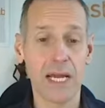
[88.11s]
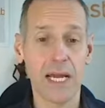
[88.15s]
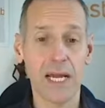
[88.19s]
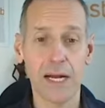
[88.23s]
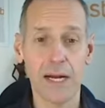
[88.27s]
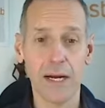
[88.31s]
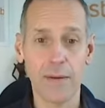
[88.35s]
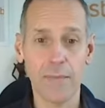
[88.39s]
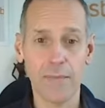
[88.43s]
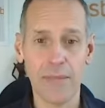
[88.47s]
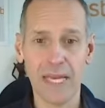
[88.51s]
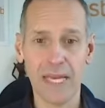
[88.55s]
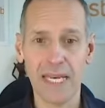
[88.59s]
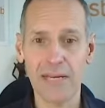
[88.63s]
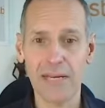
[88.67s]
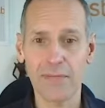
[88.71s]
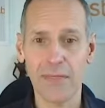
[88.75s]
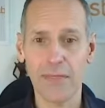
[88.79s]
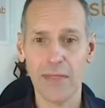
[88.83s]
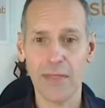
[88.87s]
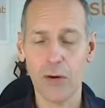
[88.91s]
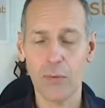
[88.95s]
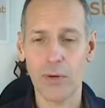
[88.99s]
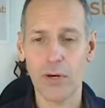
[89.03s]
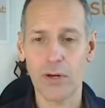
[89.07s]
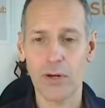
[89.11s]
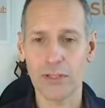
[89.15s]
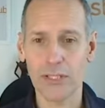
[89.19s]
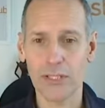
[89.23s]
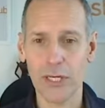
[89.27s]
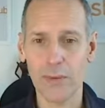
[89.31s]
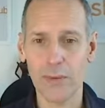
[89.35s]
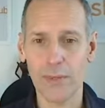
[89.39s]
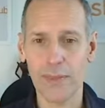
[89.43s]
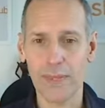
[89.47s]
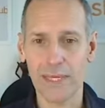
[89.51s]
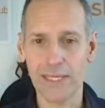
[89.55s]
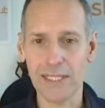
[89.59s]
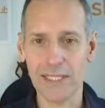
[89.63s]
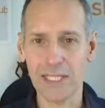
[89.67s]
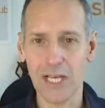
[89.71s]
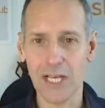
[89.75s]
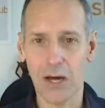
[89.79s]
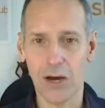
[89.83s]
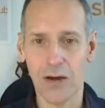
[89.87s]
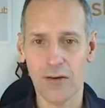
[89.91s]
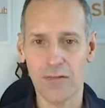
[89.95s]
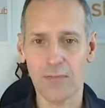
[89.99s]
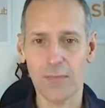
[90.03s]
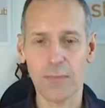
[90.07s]
And even though we're not doing this
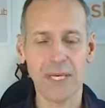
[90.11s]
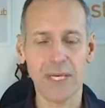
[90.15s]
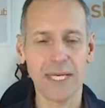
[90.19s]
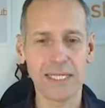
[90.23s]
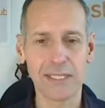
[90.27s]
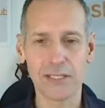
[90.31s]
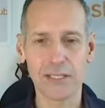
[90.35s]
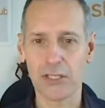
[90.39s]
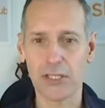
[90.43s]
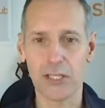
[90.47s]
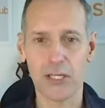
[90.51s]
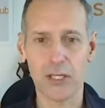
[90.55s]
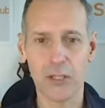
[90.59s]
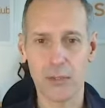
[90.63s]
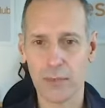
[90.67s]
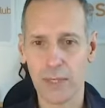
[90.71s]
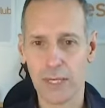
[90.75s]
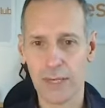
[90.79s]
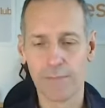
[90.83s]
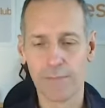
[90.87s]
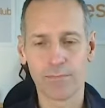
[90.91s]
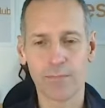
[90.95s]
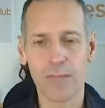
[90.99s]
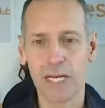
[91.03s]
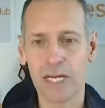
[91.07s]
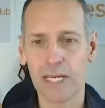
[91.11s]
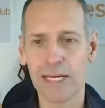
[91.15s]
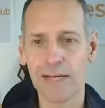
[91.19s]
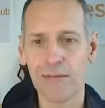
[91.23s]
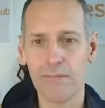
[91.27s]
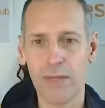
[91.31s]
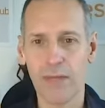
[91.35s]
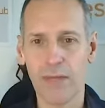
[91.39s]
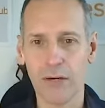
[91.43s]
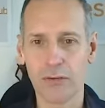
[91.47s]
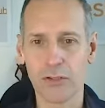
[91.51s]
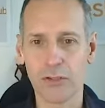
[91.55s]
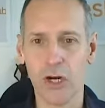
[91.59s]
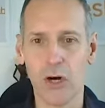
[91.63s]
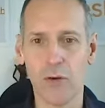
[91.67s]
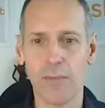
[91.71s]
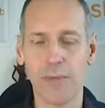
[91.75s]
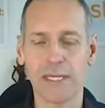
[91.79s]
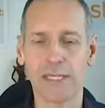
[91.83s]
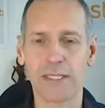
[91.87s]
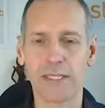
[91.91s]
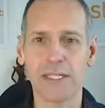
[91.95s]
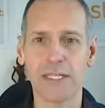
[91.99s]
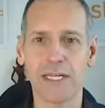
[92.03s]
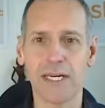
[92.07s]
live, please do leave those
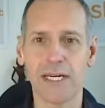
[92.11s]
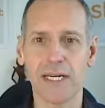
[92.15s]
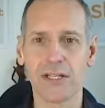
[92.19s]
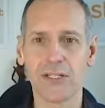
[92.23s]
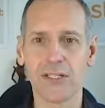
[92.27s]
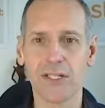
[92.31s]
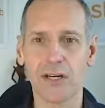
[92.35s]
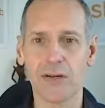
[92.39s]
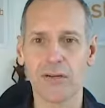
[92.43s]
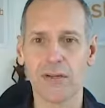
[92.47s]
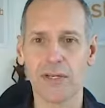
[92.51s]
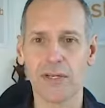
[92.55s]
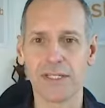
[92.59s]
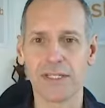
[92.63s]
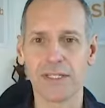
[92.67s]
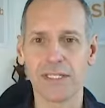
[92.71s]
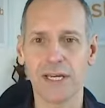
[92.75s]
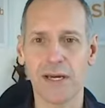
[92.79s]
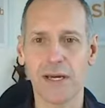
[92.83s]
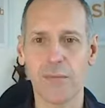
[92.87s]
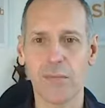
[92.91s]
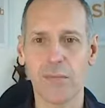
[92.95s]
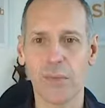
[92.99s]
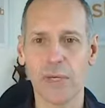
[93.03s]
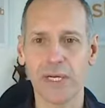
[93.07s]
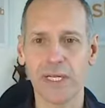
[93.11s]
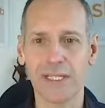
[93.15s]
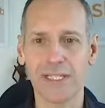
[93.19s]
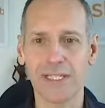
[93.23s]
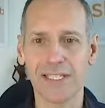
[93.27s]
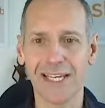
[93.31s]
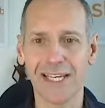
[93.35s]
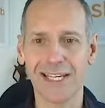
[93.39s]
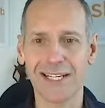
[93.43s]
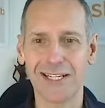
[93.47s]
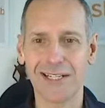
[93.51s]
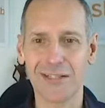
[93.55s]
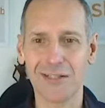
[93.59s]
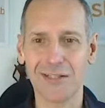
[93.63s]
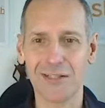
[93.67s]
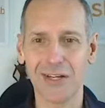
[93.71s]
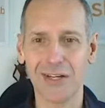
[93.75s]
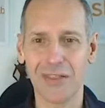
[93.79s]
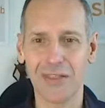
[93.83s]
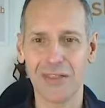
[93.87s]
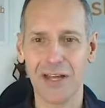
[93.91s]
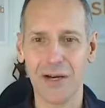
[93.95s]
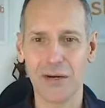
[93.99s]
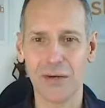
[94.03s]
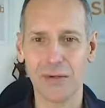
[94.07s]
comments there so that we can take a look at
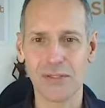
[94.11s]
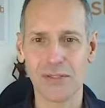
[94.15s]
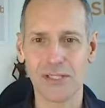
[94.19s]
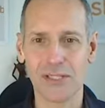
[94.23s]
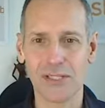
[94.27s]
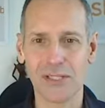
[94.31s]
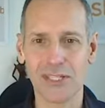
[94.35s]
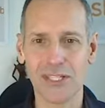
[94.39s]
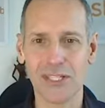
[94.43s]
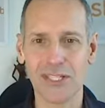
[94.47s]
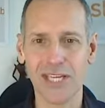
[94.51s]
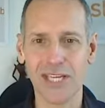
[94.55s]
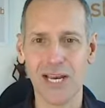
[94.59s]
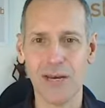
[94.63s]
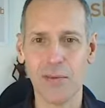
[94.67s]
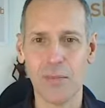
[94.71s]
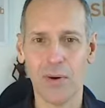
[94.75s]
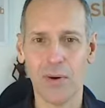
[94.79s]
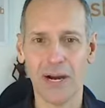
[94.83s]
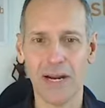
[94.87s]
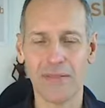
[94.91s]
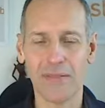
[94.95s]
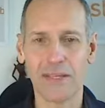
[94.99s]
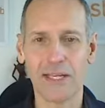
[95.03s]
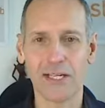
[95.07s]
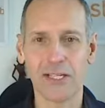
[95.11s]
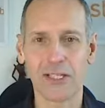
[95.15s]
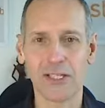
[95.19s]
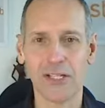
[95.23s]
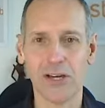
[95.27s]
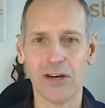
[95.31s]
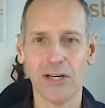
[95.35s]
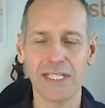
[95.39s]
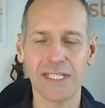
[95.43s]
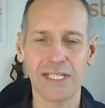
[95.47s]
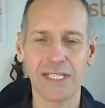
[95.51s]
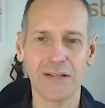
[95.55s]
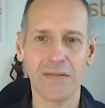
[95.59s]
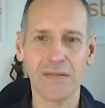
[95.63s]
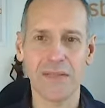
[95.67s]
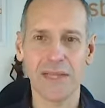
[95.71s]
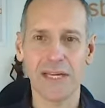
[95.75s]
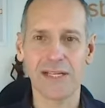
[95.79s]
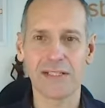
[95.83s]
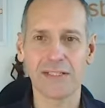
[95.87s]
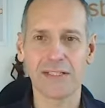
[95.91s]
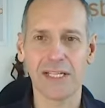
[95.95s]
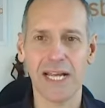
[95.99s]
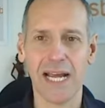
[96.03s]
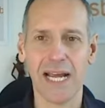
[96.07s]
those and celebrate the exciting
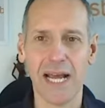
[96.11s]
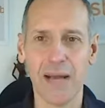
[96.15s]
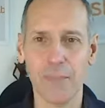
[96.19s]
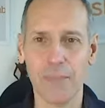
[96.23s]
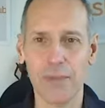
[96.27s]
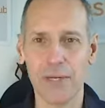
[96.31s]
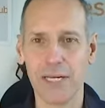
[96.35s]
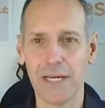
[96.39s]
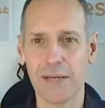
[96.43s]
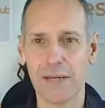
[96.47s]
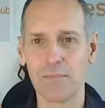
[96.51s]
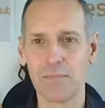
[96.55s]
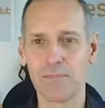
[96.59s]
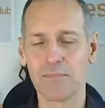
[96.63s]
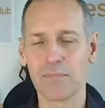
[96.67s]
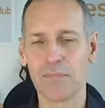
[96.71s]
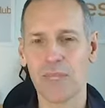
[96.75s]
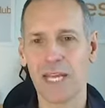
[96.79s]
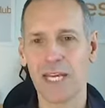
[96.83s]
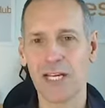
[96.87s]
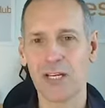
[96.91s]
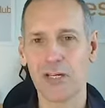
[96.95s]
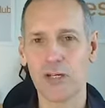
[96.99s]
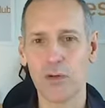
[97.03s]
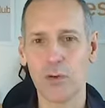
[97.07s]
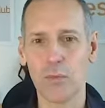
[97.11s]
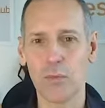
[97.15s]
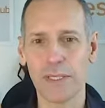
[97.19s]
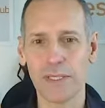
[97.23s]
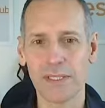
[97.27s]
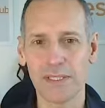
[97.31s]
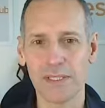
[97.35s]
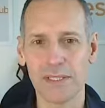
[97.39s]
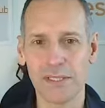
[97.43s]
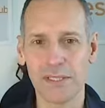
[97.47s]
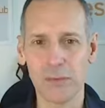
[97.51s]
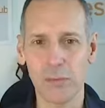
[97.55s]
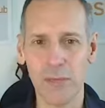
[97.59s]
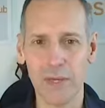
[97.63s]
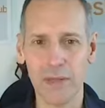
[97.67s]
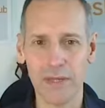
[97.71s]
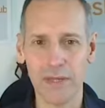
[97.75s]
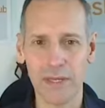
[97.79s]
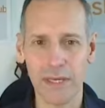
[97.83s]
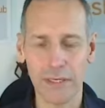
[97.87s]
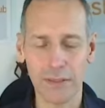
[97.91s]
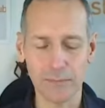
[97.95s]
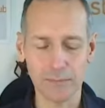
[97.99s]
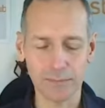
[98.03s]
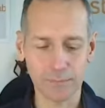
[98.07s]
things that are happening in your business with
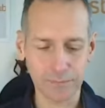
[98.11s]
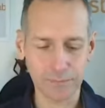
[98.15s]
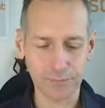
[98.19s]
you.